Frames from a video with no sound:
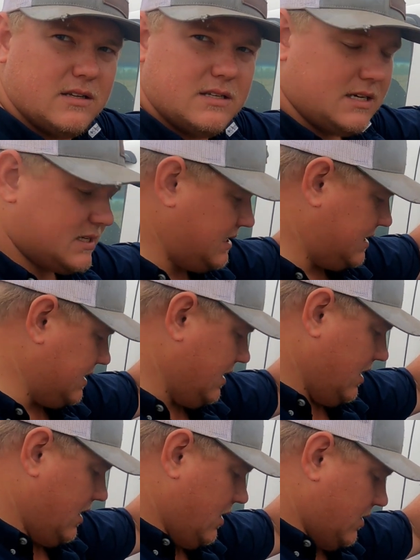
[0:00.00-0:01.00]

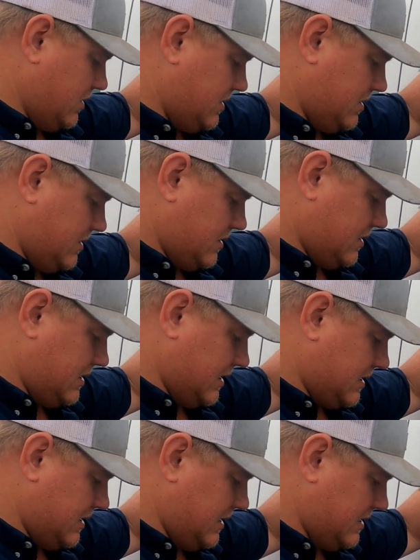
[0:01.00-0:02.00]

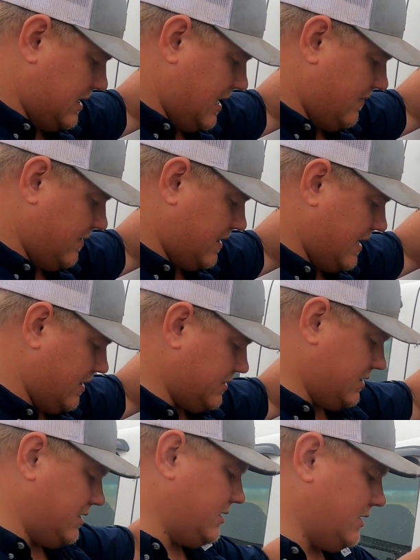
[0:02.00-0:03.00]

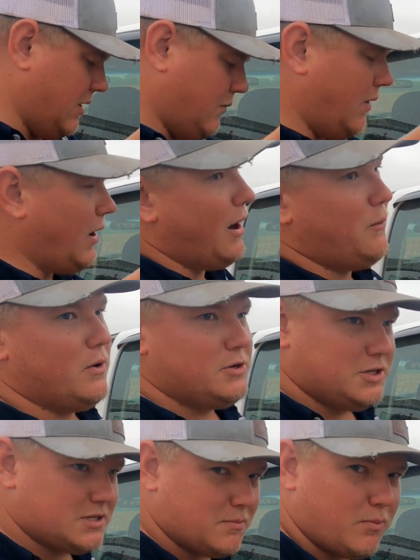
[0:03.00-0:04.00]
67,000. I would
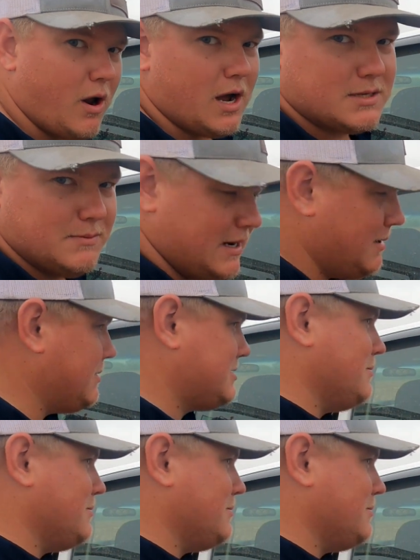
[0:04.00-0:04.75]
just approximate it, but